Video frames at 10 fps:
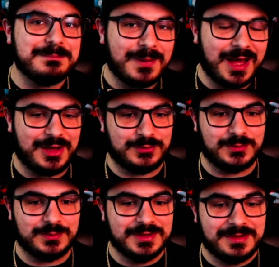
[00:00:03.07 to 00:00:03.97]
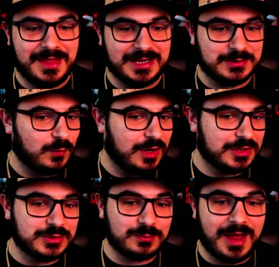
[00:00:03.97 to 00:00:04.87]
model that can
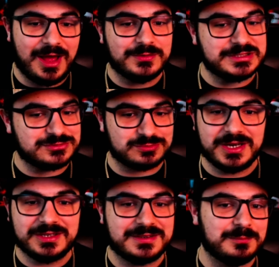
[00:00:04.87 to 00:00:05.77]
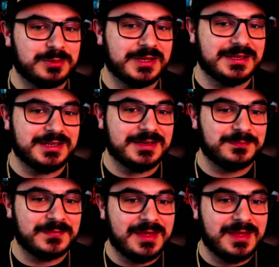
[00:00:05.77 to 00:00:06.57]
walk around. It's rigged completely.